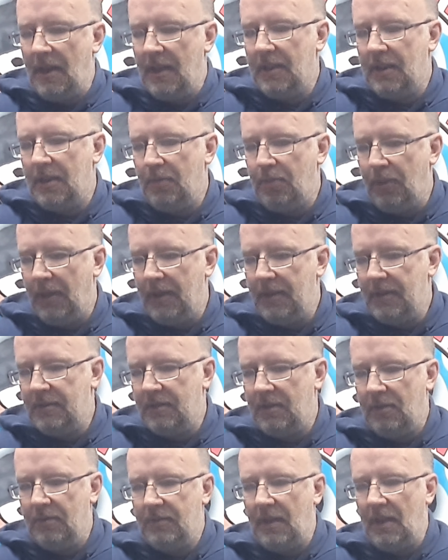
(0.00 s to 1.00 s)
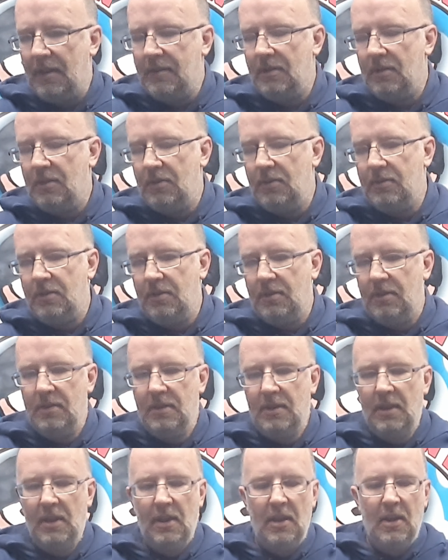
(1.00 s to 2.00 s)
anchor plate, so that's a good
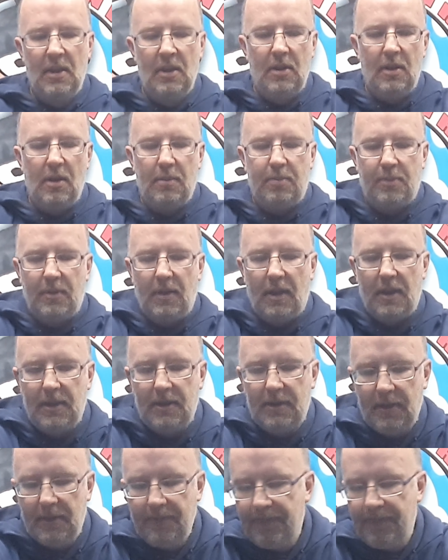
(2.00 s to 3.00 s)
upgrade.